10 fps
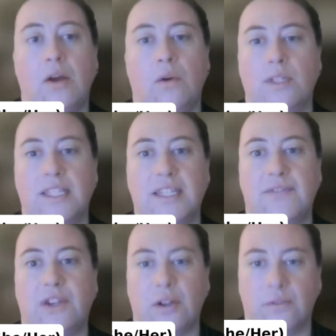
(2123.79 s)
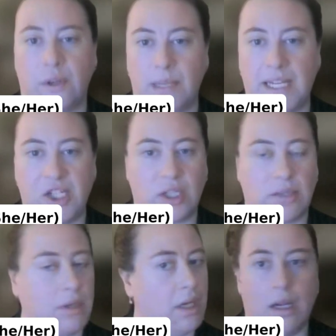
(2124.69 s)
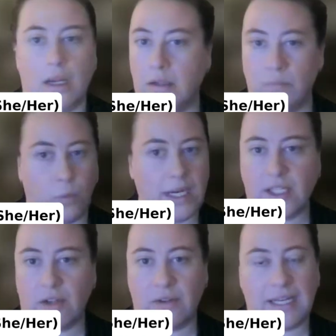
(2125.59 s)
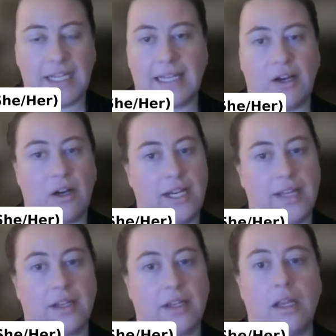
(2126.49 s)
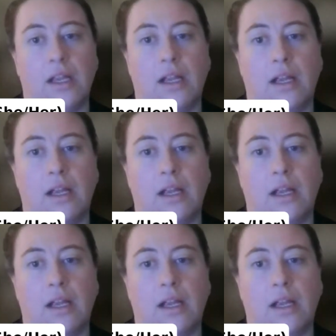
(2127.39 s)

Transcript: or certificate of completion. We don't need that either.